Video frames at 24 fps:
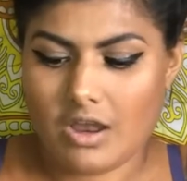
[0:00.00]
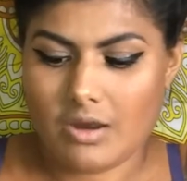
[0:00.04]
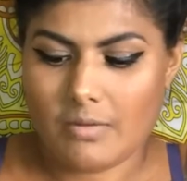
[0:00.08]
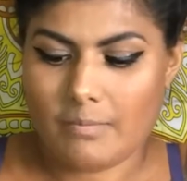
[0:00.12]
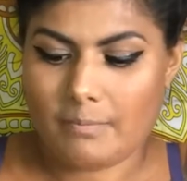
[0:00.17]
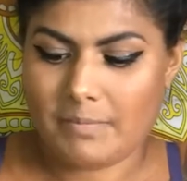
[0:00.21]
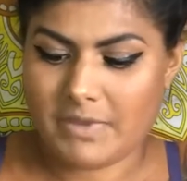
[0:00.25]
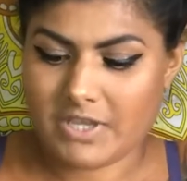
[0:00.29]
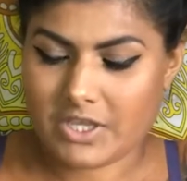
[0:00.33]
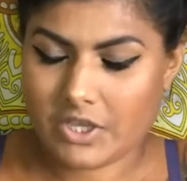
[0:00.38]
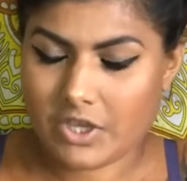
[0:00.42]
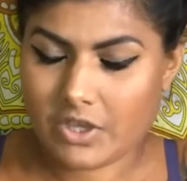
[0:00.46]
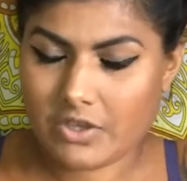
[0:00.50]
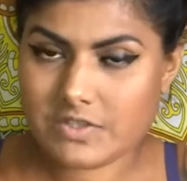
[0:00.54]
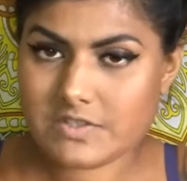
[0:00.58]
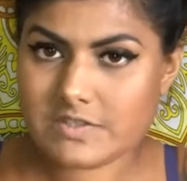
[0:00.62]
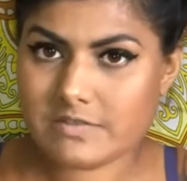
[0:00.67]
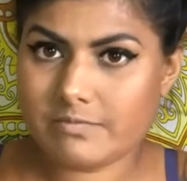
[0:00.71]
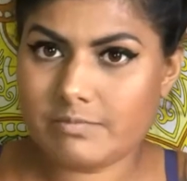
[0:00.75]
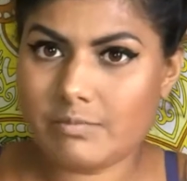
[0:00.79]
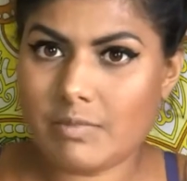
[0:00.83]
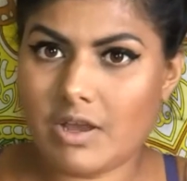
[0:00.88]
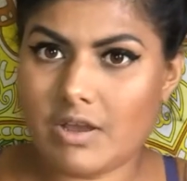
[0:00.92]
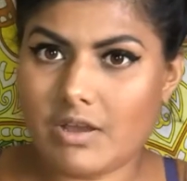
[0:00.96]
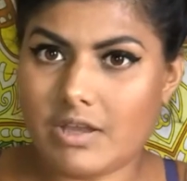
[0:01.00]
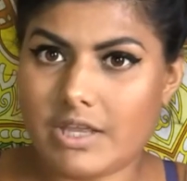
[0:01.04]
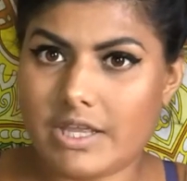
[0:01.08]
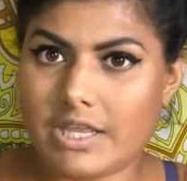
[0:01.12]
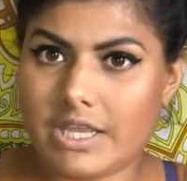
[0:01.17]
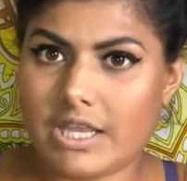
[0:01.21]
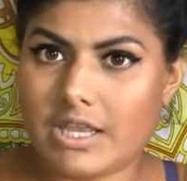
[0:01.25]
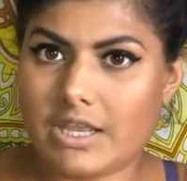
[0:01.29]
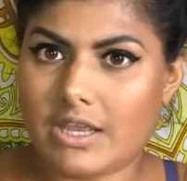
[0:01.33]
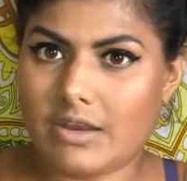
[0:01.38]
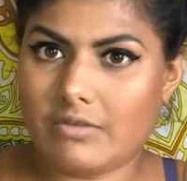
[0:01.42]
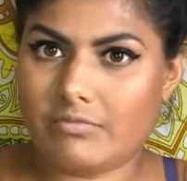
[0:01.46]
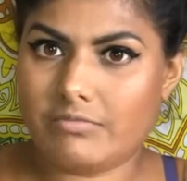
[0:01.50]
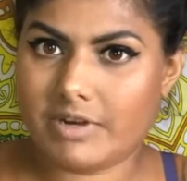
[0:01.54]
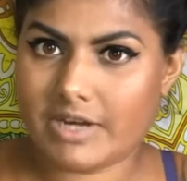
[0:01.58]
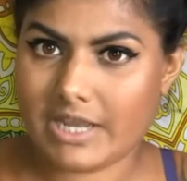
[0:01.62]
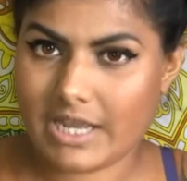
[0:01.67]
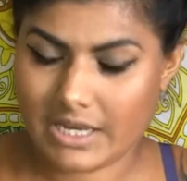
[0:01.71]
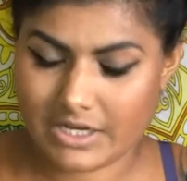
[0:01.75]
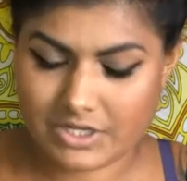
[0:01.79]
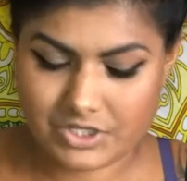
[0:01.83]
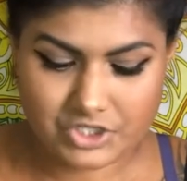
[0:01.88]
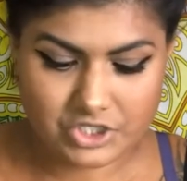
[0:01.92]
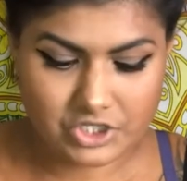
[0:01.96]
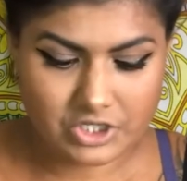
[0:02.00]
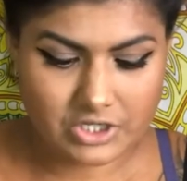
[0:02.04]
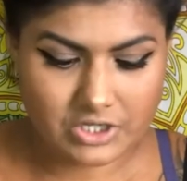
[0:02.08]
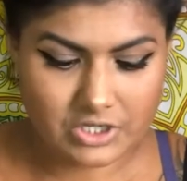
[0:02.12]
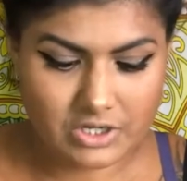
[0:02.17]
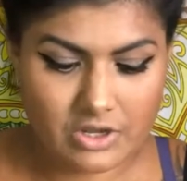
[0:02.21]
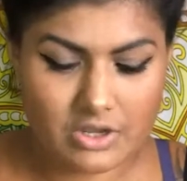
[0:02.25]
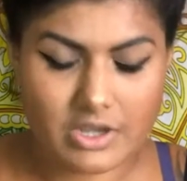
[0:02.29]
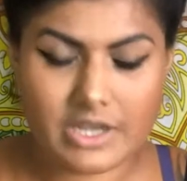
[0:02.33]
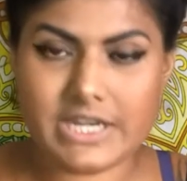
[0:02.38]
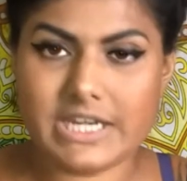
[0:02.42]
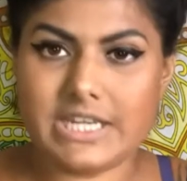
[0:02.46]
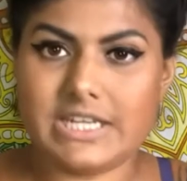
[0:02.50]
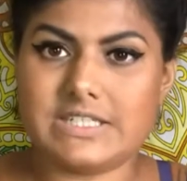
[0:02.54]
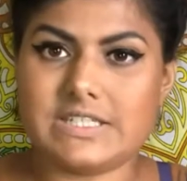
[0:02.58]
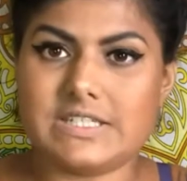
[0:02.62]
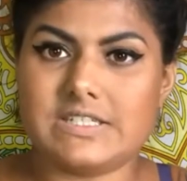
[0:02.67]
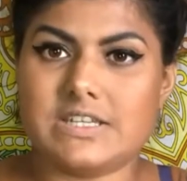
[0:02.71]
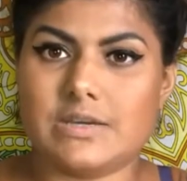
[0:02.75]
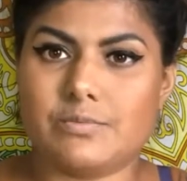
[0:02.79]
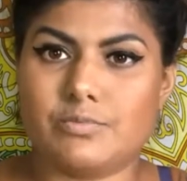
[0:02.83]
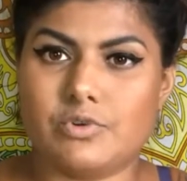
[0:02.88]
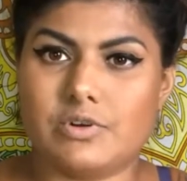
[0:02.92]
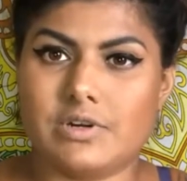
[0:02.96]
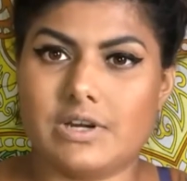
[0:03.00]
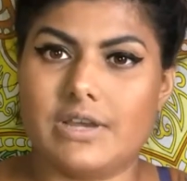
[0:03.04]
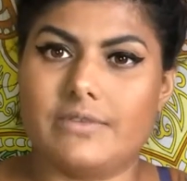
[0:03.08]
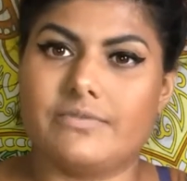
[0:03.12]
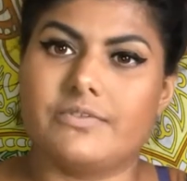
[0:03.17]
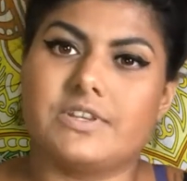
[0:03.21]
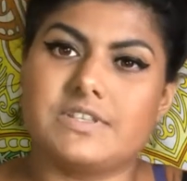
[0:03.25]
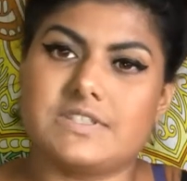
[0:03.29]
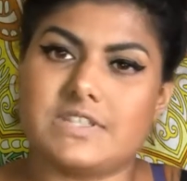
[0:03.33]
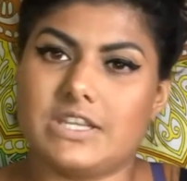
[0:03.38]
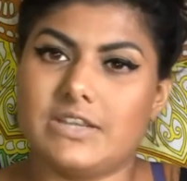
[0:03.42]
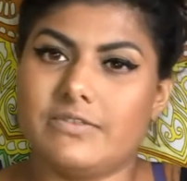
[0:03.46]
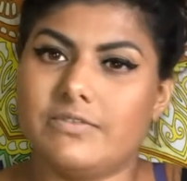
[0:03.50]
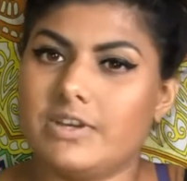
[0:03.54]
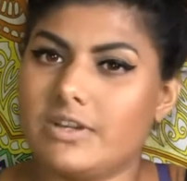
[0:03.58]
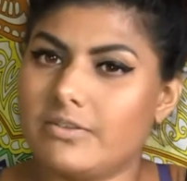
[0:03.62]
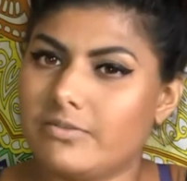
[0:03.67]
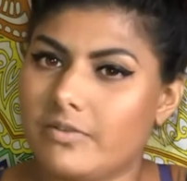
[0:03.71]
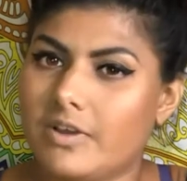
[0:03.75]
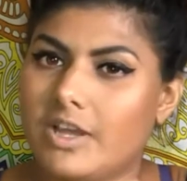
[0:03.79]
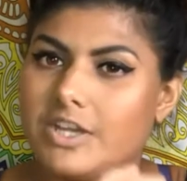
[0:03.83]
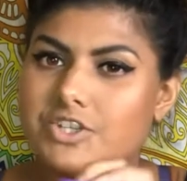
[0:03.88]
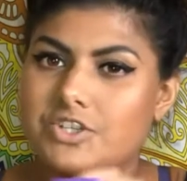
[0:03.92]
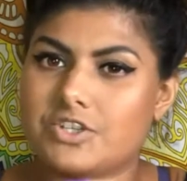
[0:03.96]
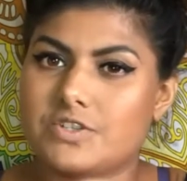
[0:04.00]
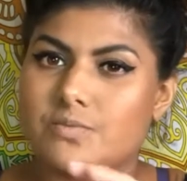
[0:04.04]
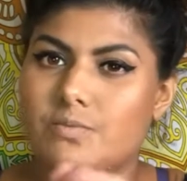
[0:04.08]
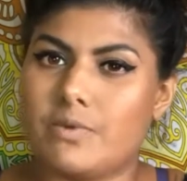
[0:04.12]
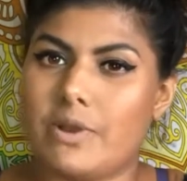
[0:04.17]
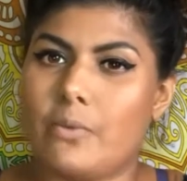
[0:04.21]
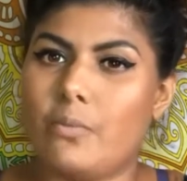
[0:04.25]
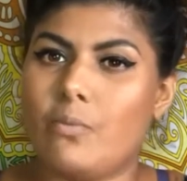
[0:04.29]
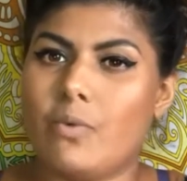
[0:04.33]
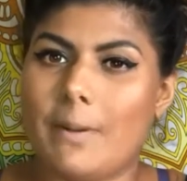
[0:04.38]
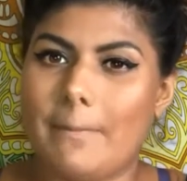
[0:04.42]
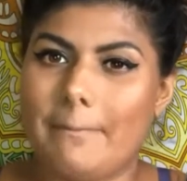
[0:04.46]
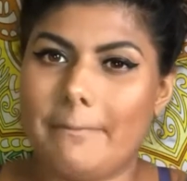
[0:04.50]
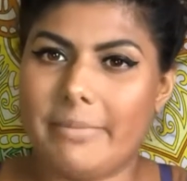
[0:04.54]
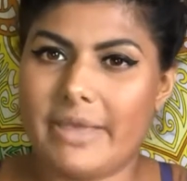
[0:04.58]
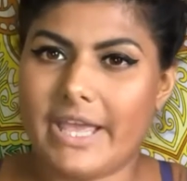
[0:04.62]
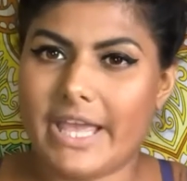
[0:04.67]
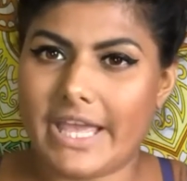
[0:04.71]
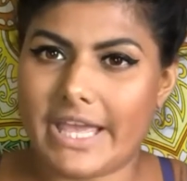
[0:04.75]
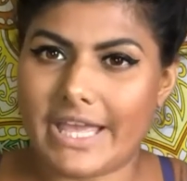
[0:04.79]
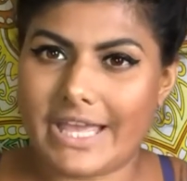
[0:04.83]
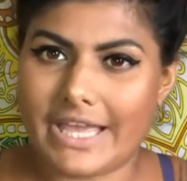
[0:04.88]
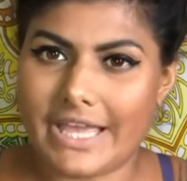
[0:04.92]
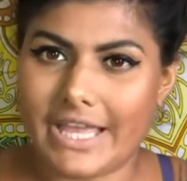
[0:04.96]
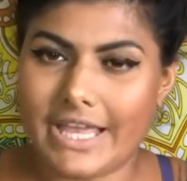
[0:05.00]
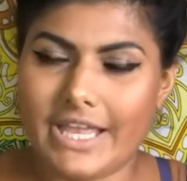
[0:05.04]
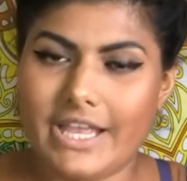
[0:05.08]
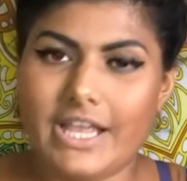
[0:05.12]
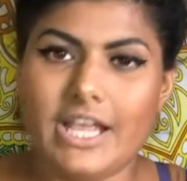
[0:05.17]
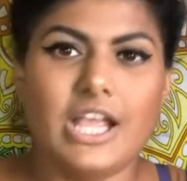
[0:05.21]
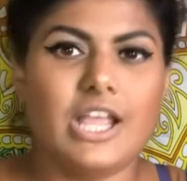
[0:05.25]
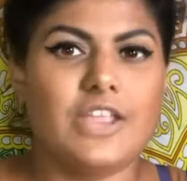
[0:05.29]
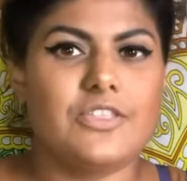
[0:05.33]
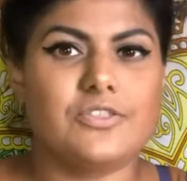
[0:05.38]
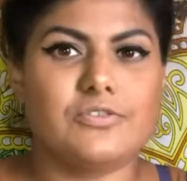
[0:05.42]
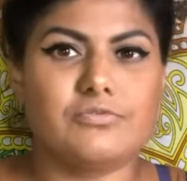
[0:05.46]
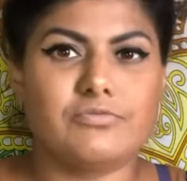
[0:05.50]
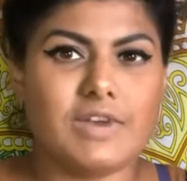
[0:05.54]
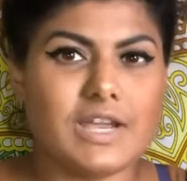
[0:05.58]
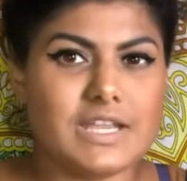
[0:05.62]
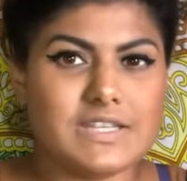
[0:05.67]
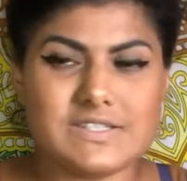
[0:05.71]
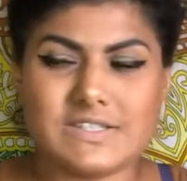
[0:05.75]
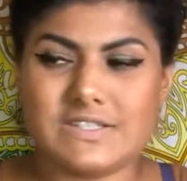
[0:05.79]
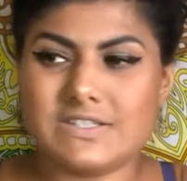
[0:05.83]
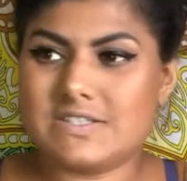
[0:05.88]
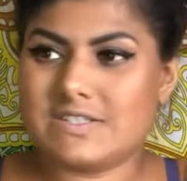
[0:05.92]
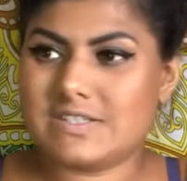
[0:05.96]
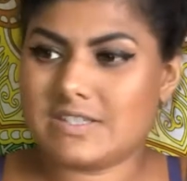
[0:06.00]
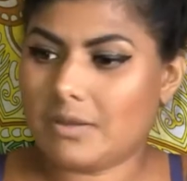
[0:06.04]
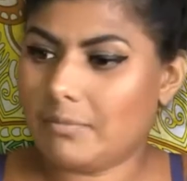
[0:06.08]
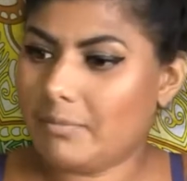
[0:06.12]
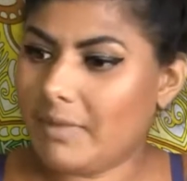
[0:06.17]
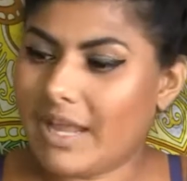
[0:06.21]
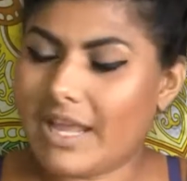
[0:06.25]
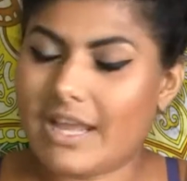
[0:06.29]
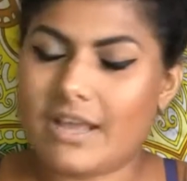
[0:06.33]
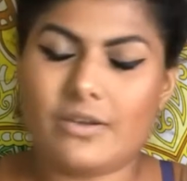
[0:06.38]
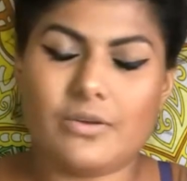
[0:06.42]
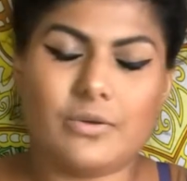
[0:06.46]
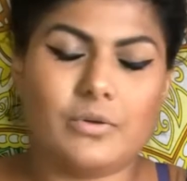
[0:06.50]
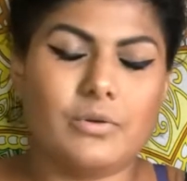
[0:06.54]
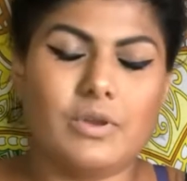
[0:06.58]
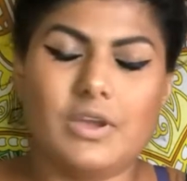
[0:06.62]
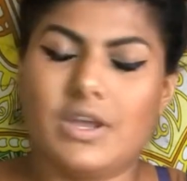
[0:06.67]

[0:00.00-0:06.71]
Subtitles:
Because of my reaction, I need to double glove, because even if I just wear one pair, the resin somehow